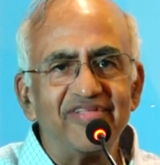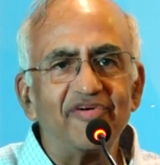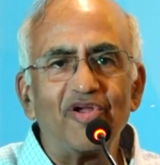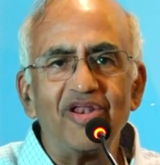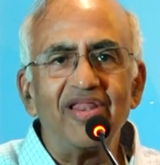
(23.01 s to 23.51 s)
they
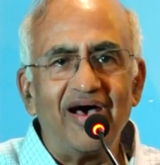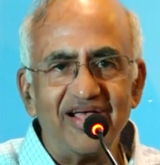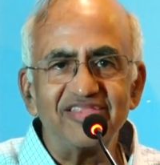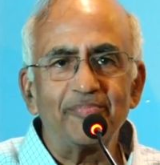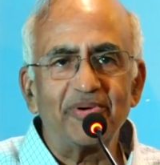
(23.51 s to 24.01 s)
were all
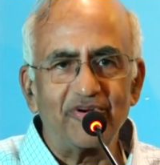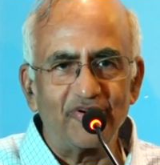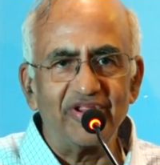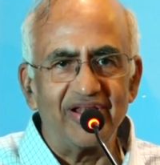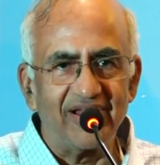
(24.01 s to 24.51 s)

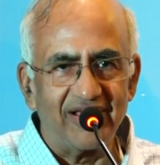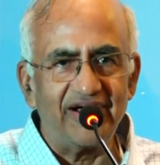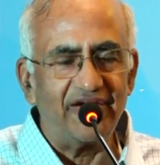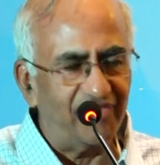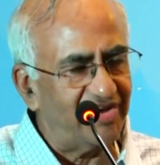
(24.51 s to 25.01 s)
entrepreneurial
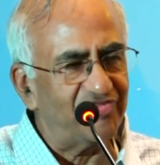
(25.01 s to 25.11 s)
driven.